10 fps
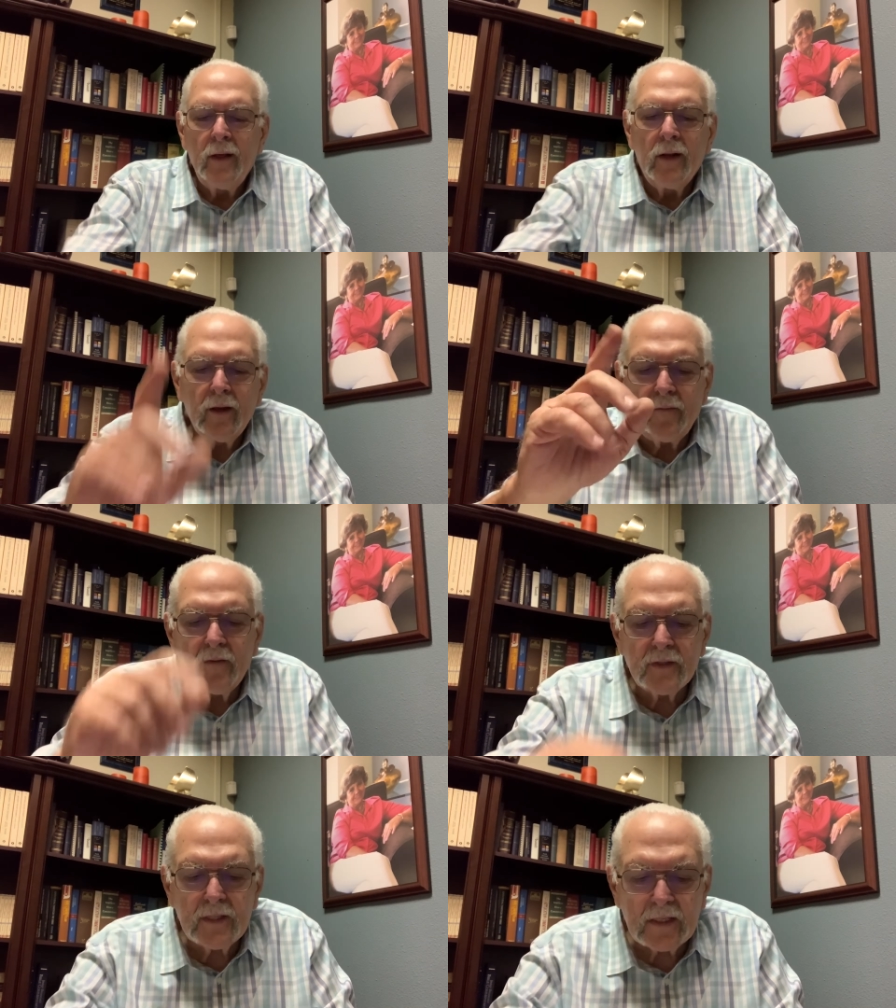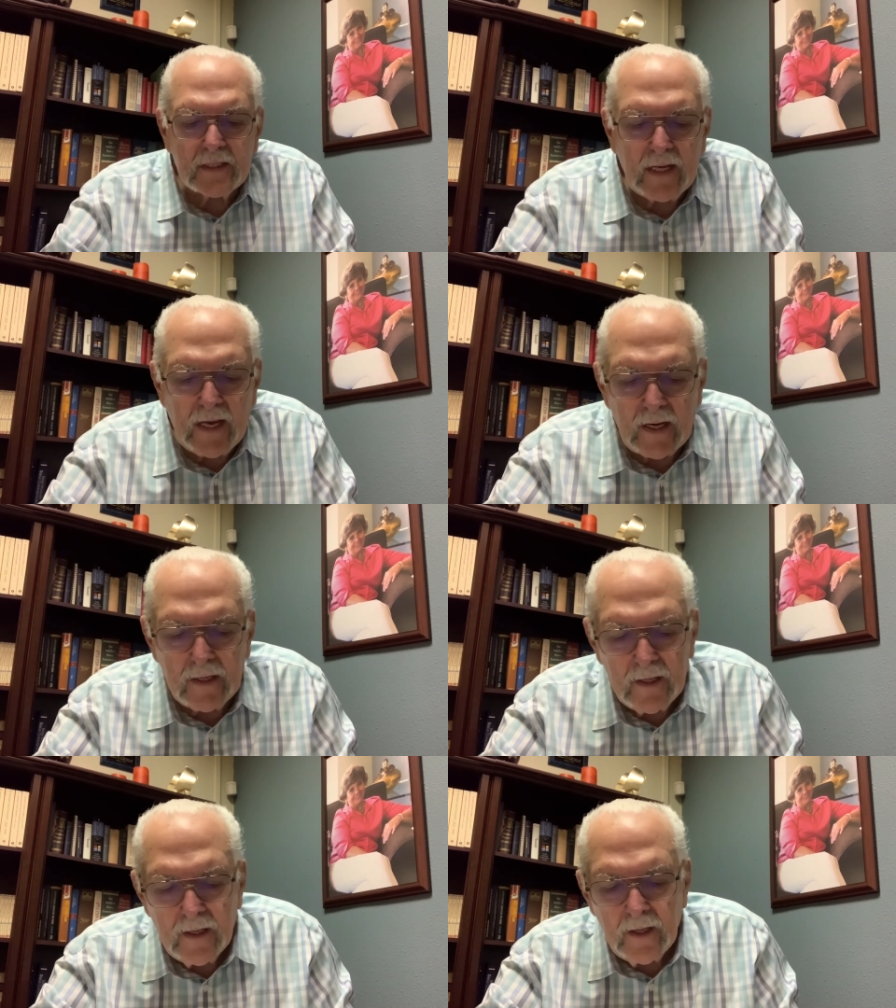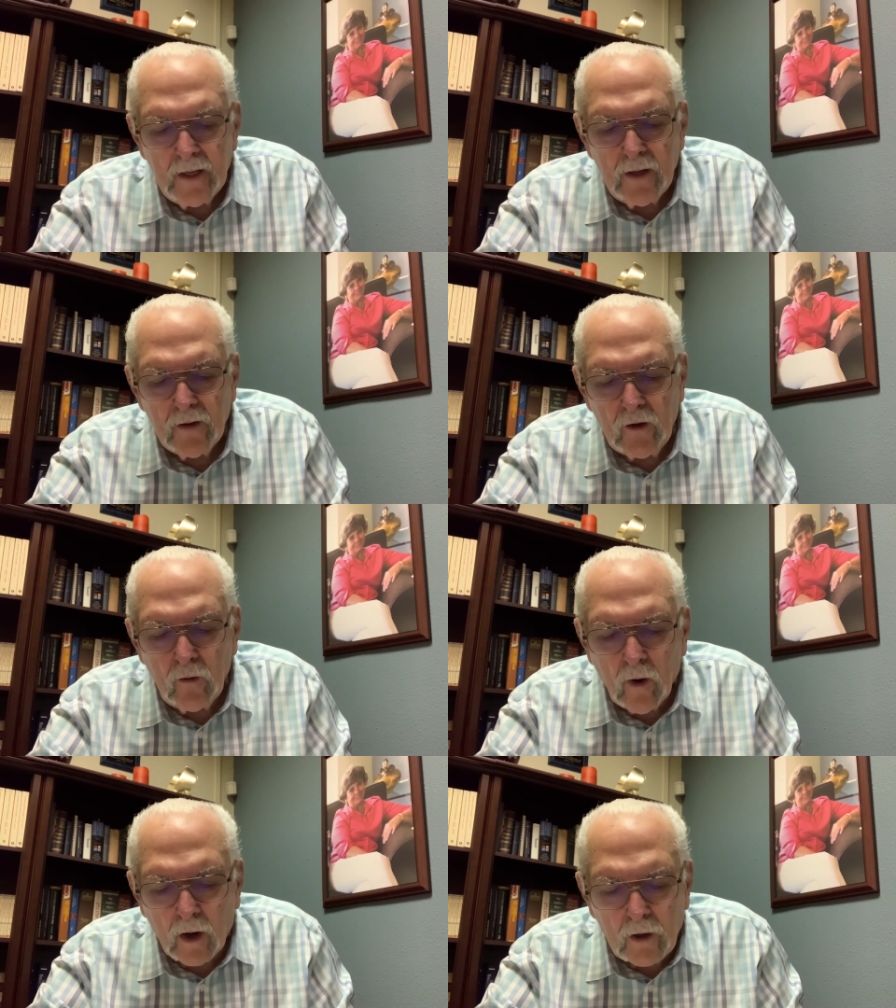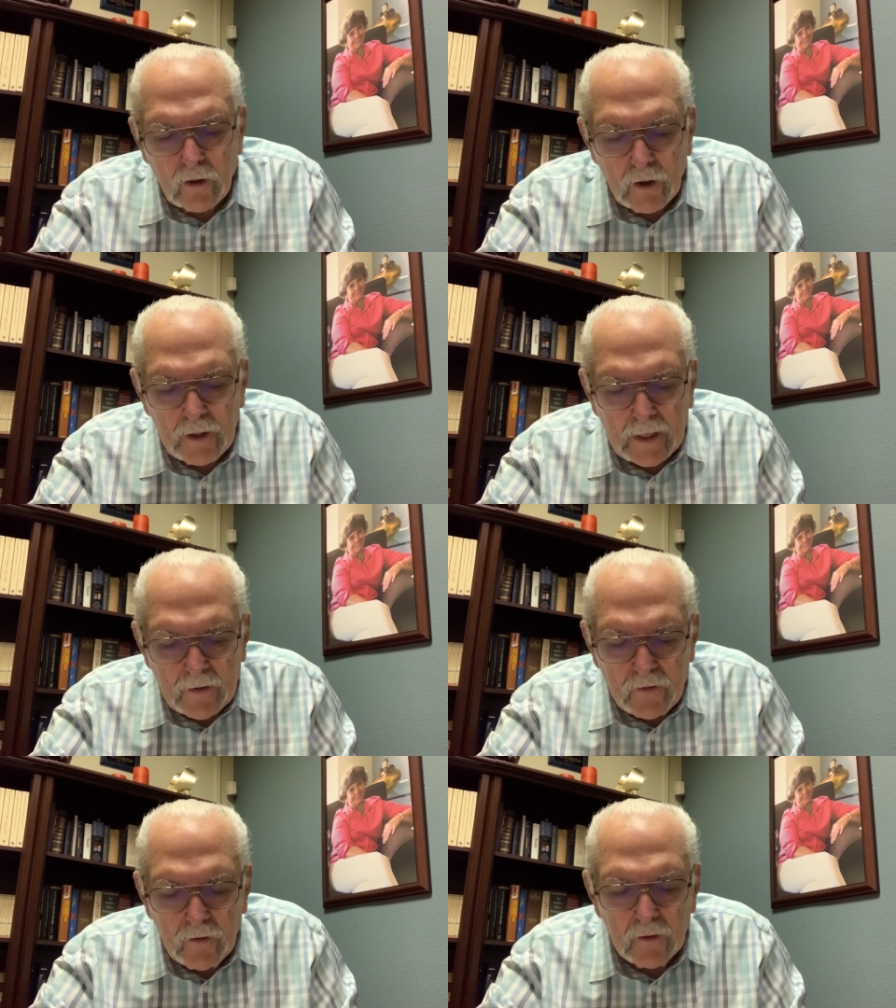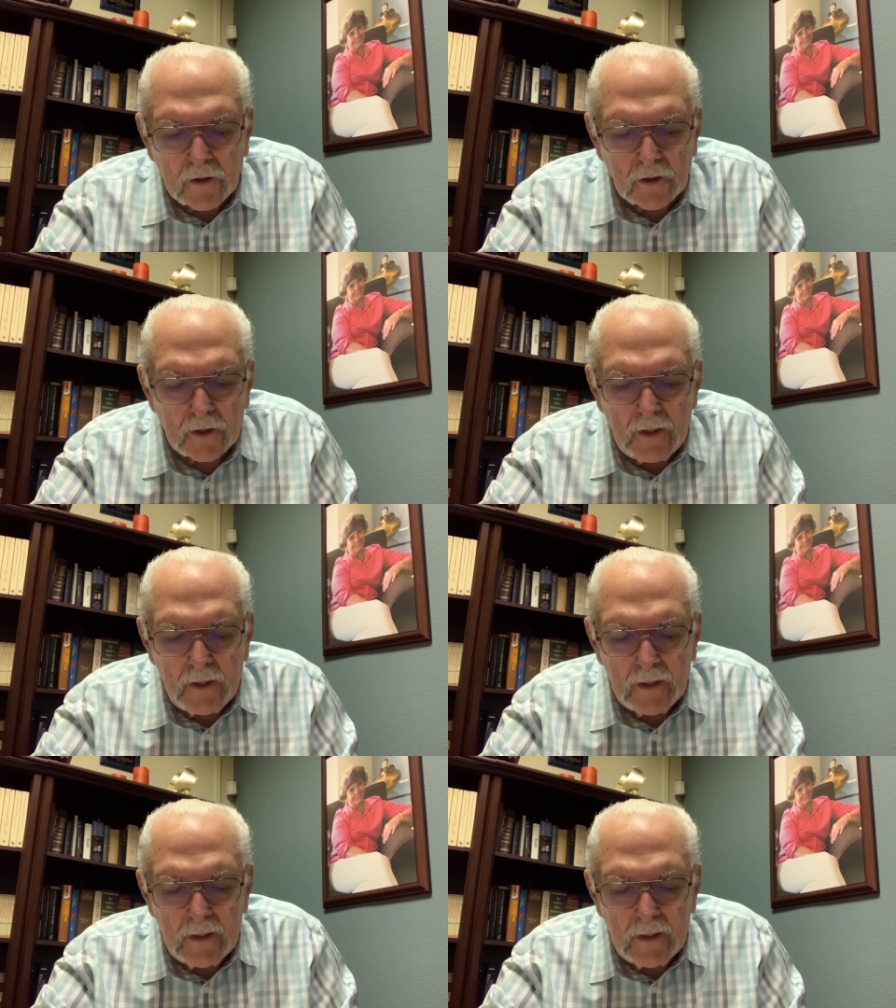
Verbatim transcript: Look at verse 68. You are good and do good.